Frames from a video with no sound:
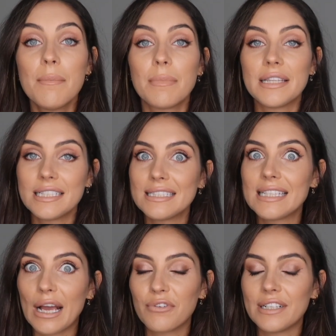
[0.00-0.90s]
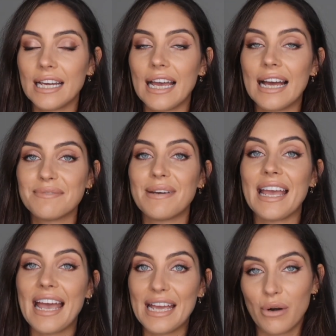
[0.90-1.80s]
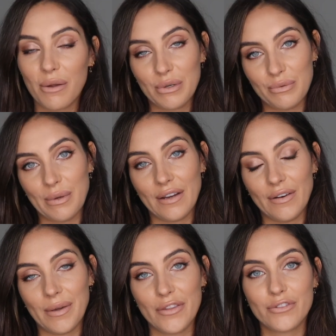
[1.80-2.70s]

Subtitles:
but this is the outfit I had in my head where I would wear it with.